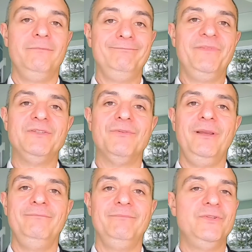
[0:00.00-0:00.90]
That's right,
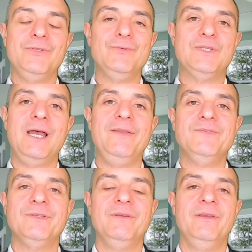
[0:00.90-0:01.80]
there's no signs,
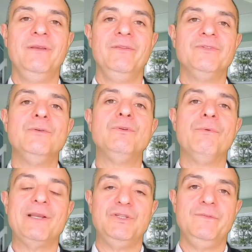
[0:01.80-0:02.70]
there's no
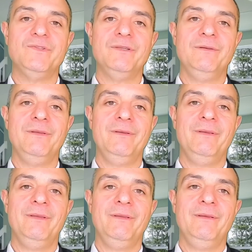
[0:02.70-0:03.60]
directions,
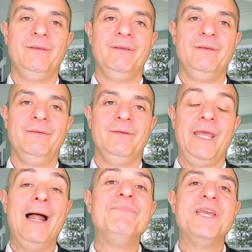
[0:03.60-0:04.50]
and
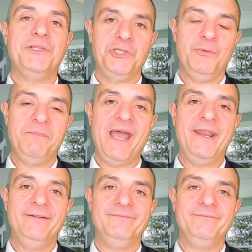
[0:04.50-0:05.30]
I'm telling you about it.